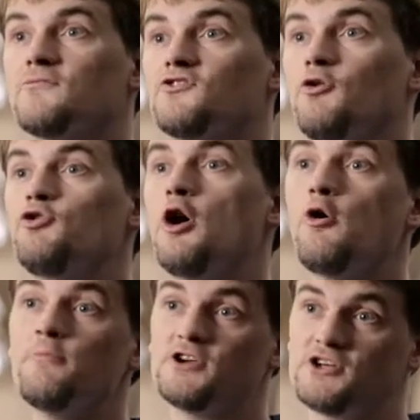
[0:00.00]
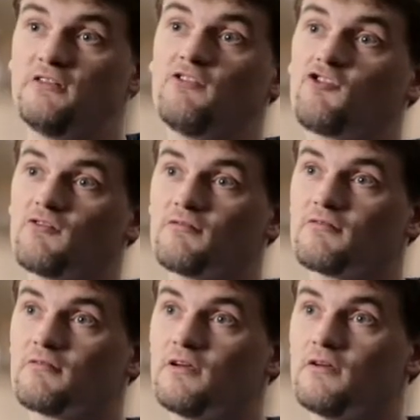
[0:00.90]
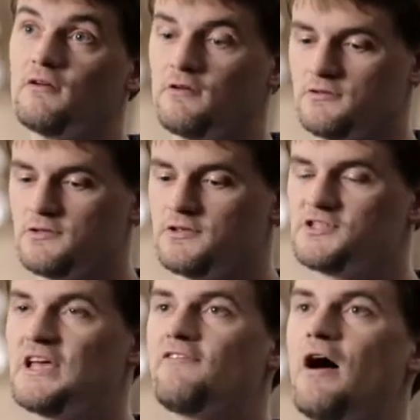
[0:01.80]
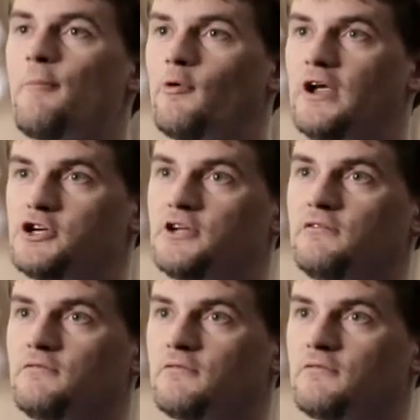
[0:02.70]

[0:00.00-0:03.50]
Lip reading: So no emissions, safe operation,